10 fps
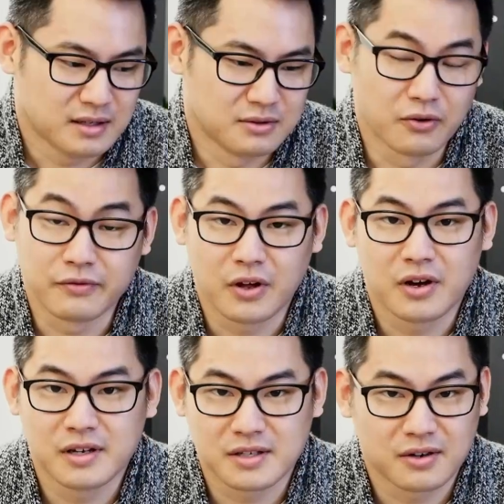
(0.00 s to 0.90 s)
no
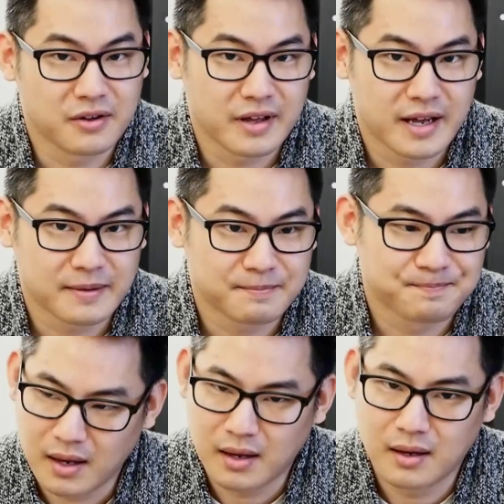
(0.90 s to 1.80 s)
flaws and all that.
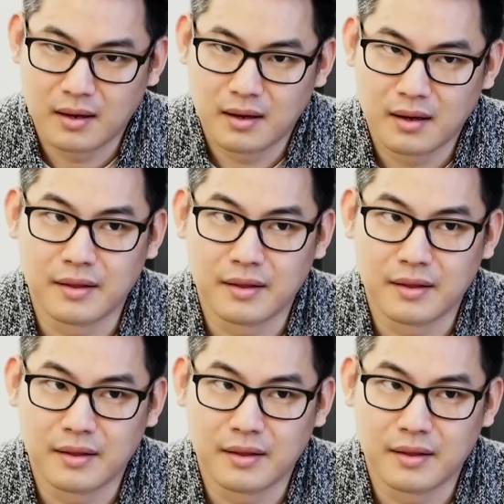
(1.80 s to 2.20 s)
And